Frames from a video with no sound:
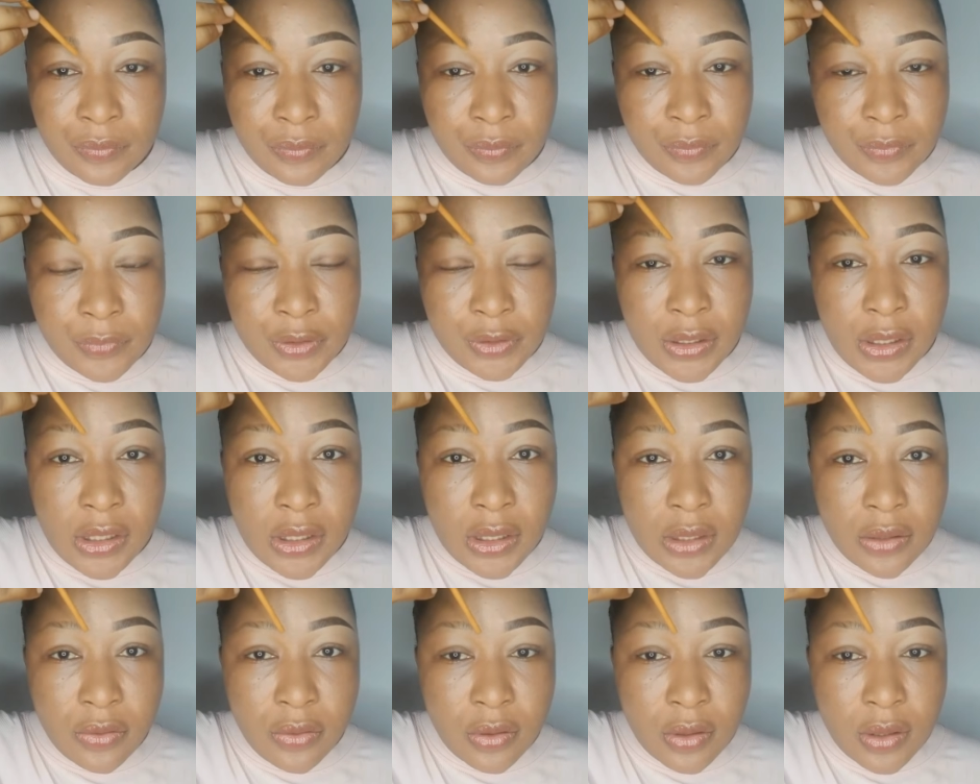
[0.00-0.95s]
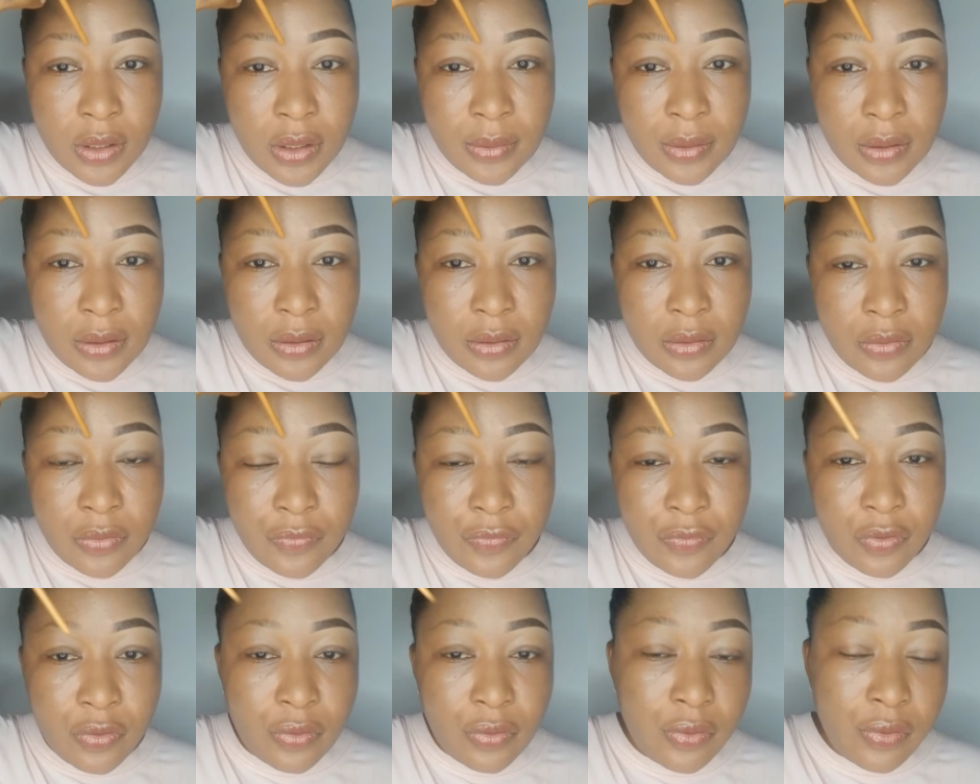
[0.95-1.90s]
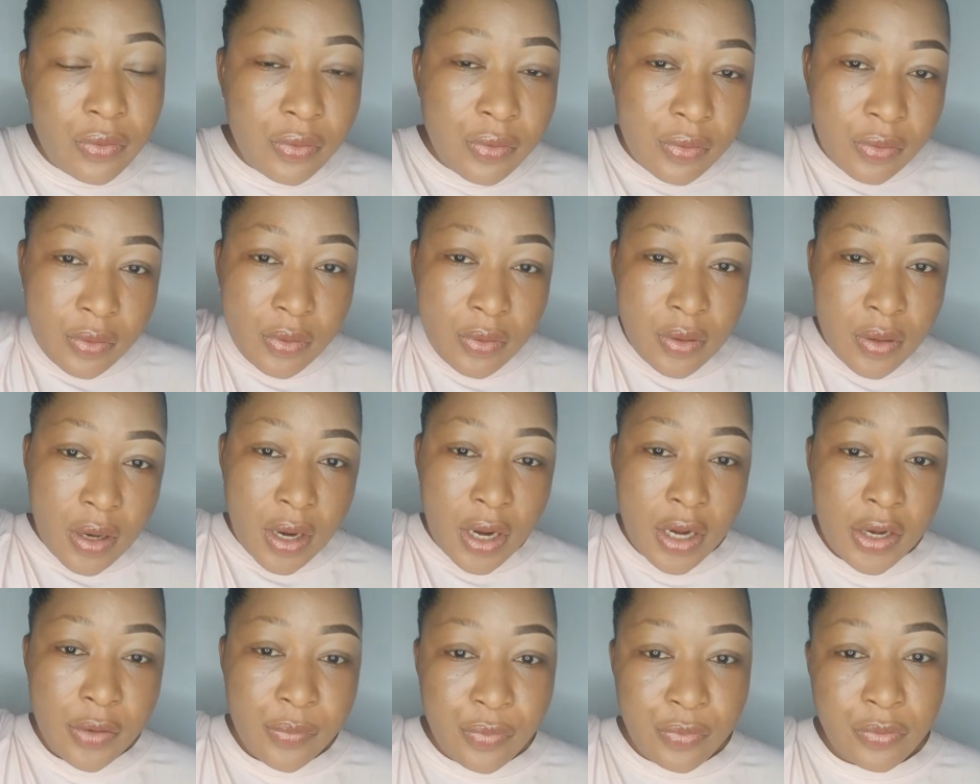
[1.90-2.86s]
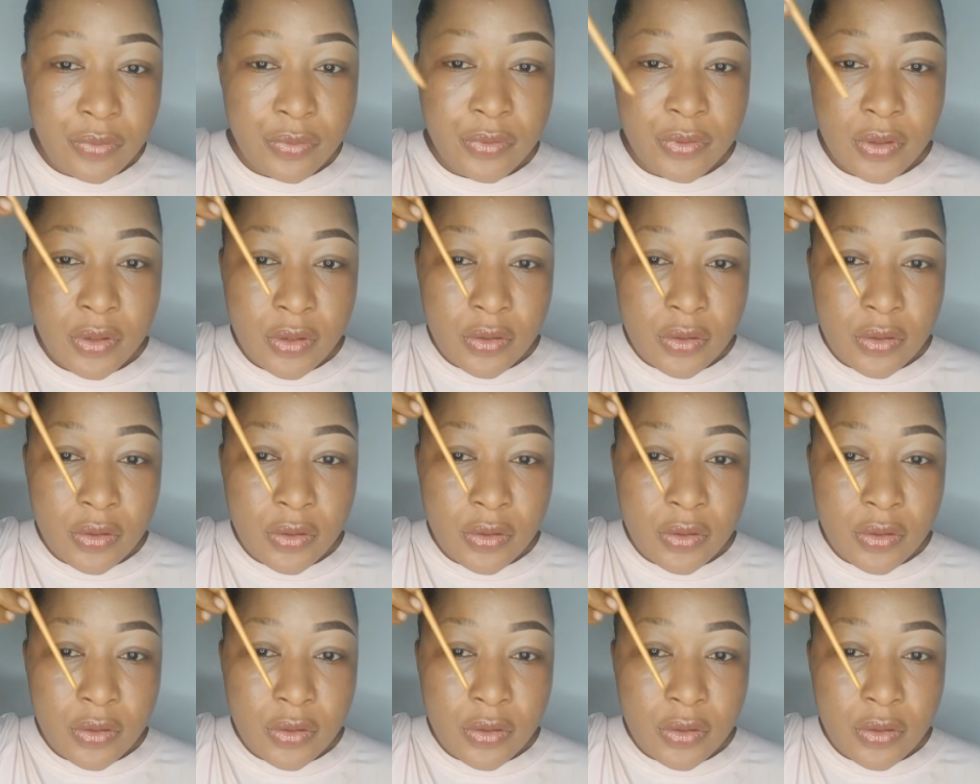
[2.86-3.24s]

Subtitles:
the inner corner of your eyebrows.